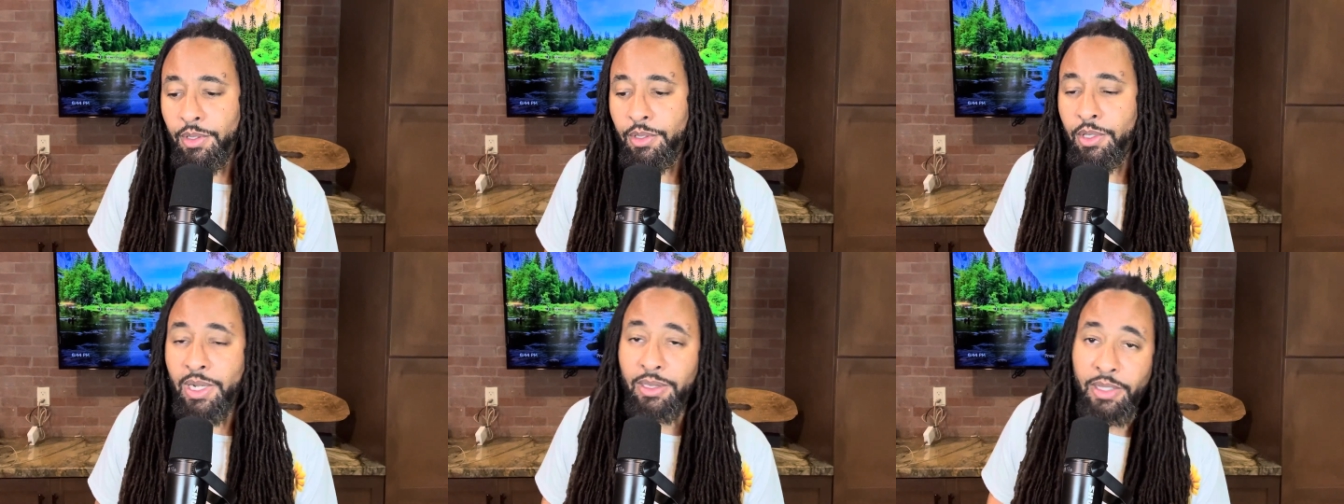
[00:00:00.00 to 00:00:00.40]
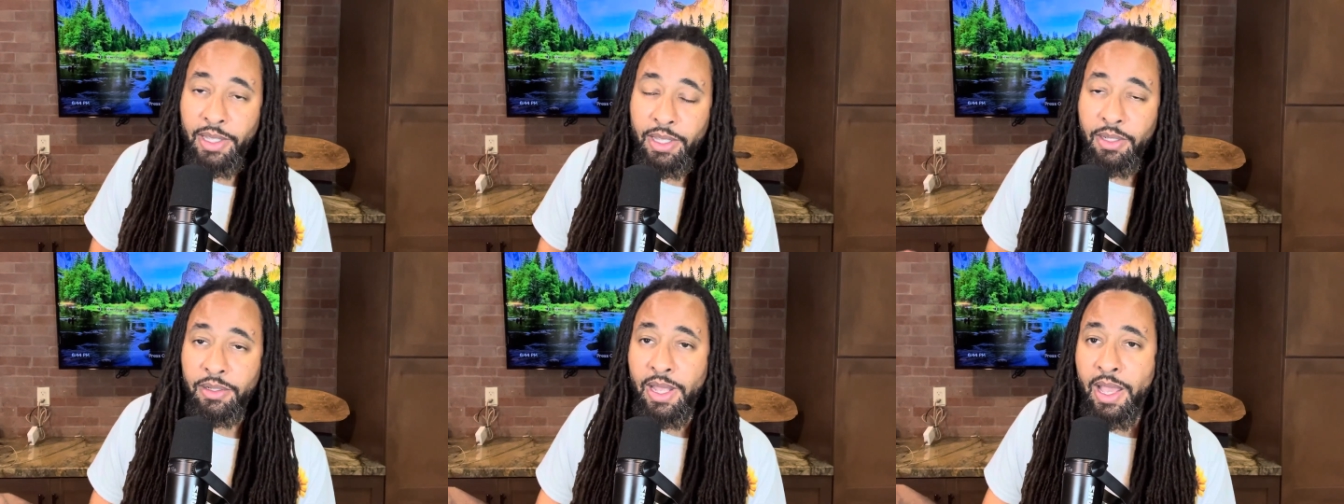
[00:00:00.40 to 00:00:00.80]
you know, like
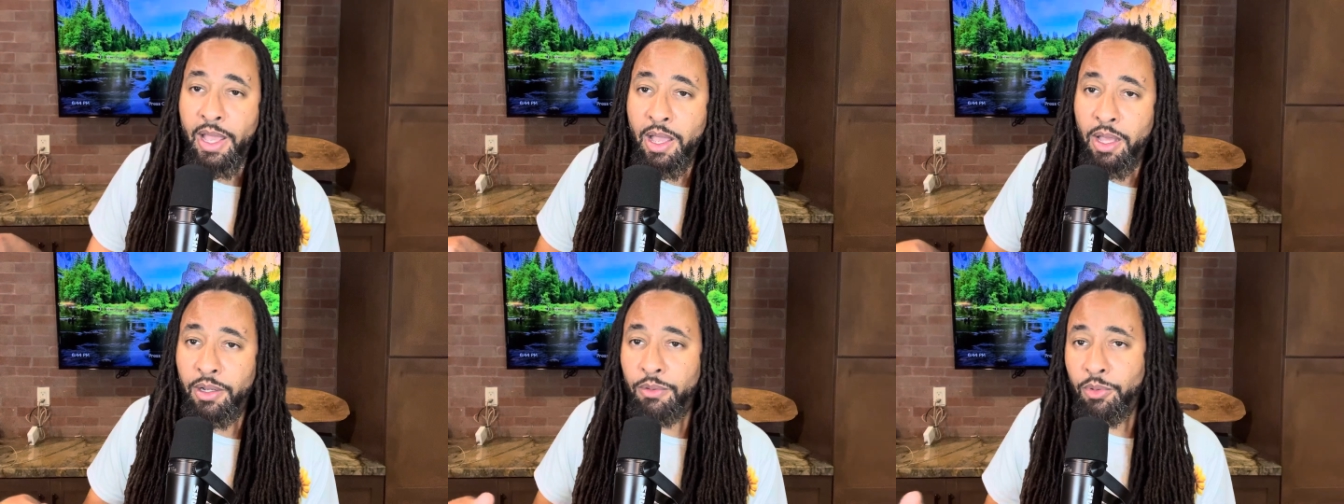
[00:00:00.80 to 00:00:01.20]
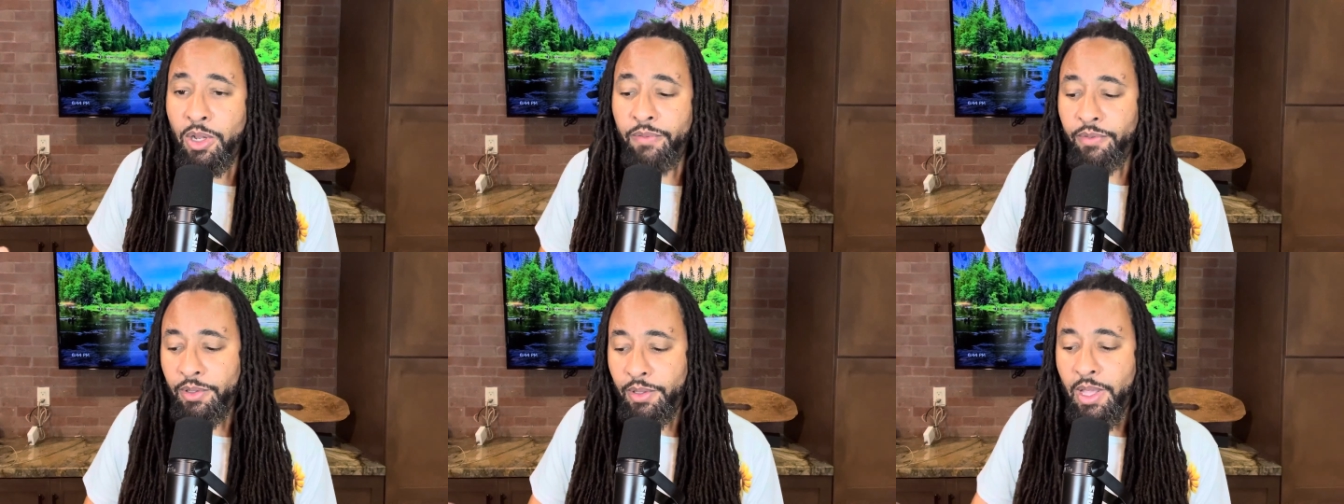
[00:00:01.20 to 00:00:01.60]
laying down and
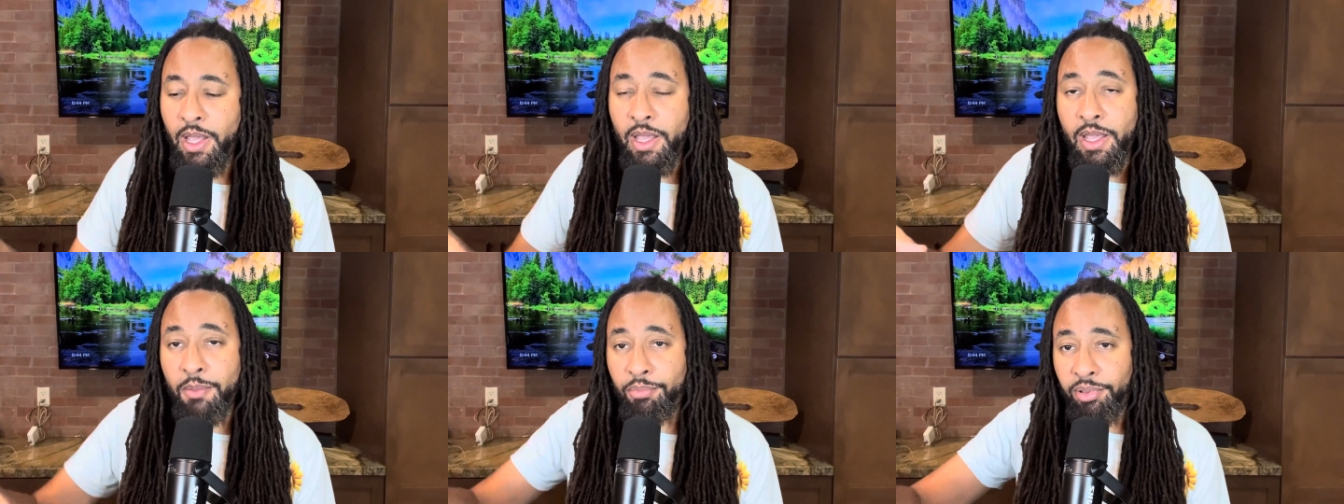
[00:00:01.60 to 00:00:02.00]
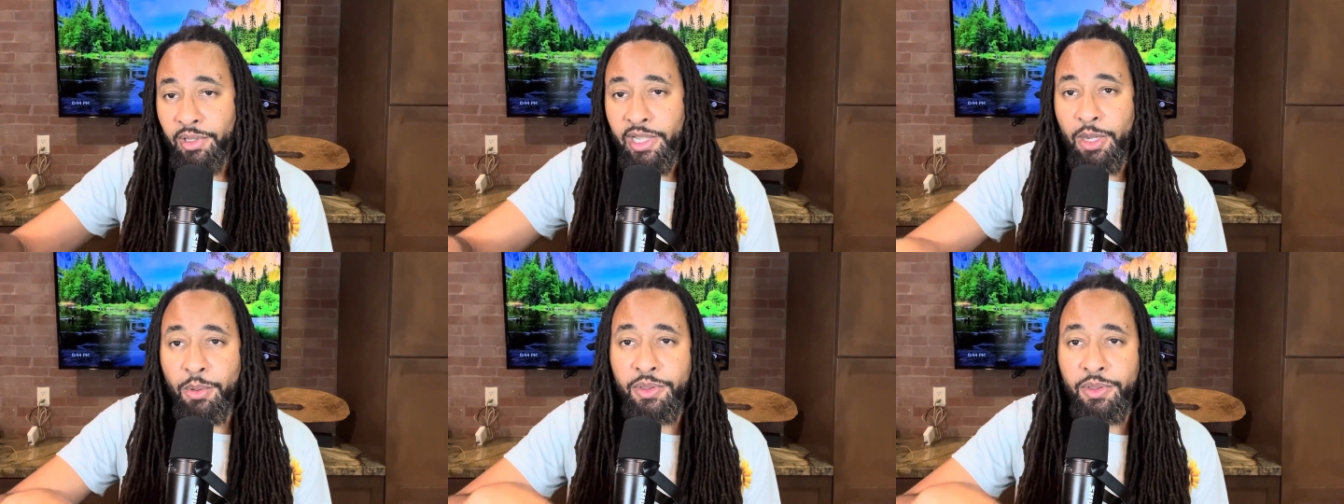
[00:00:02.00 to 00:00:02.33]
whatever, and, and playing